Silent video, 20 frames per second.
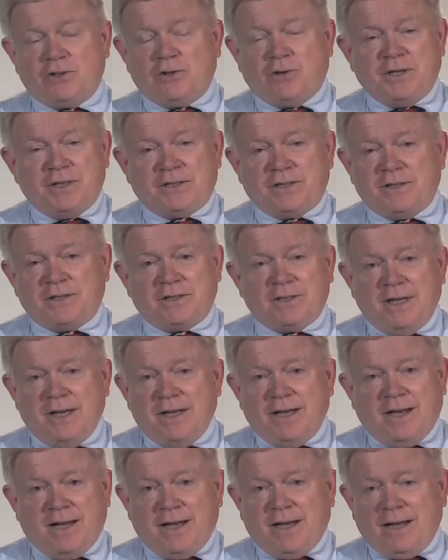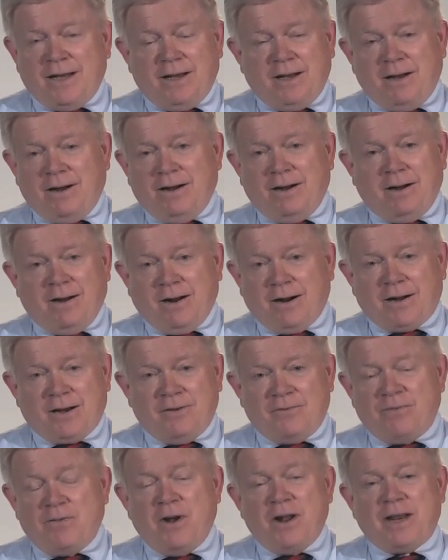choices are
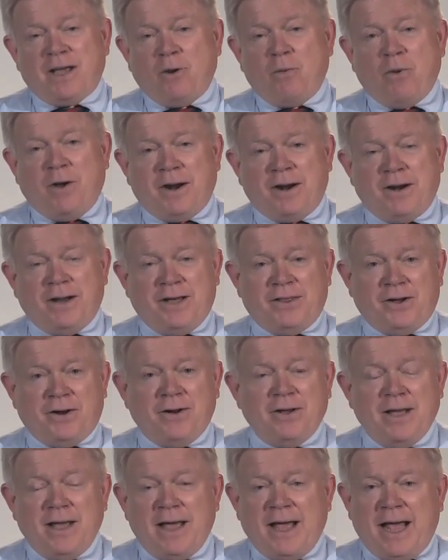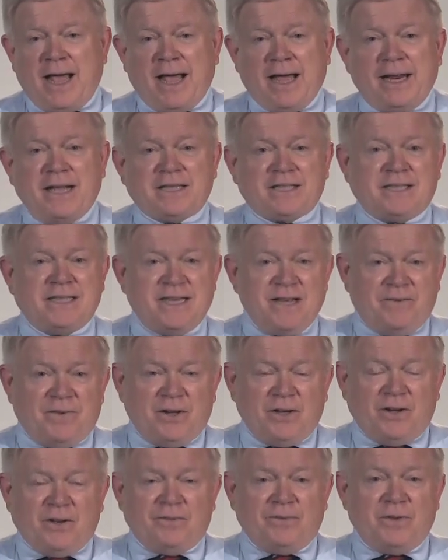confronting one another, and it's
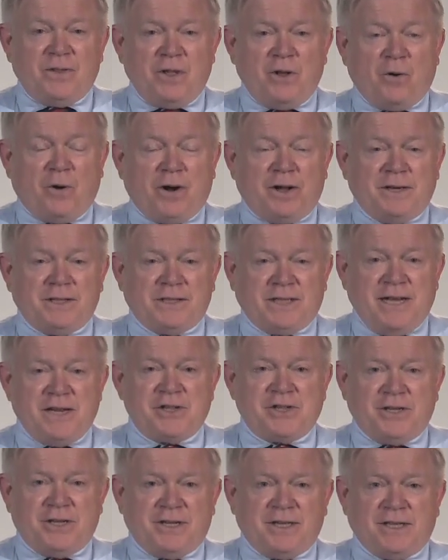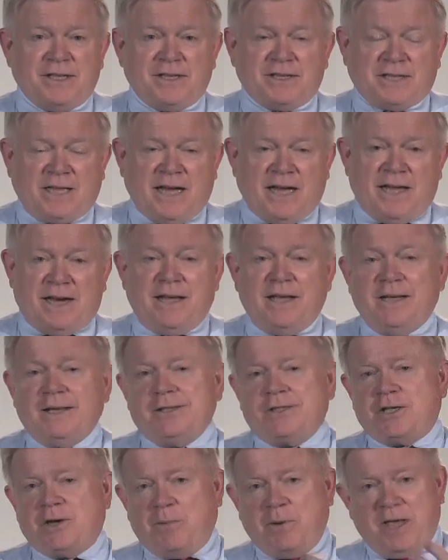difficult for the organization to decide,
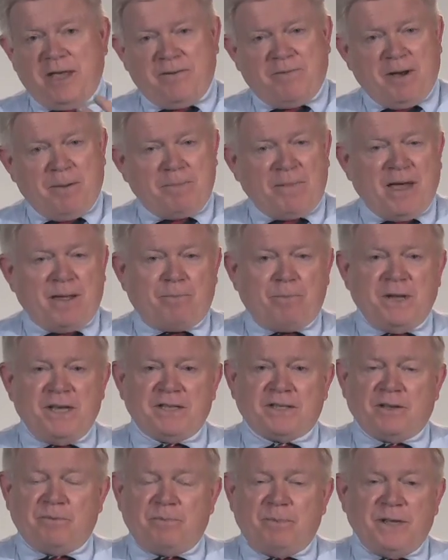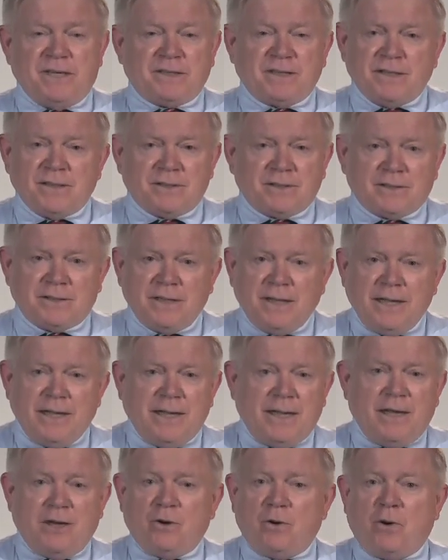shall we give up that piece of business
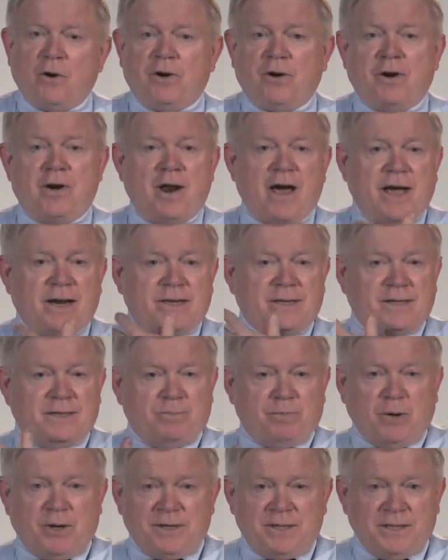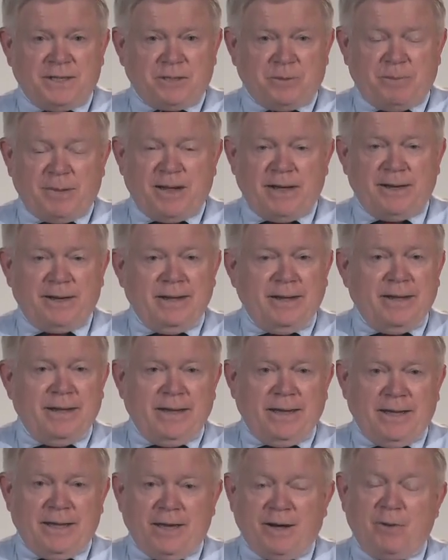in order not to participate
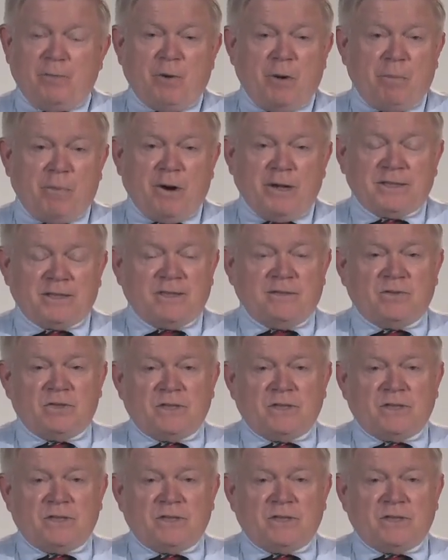in a repressive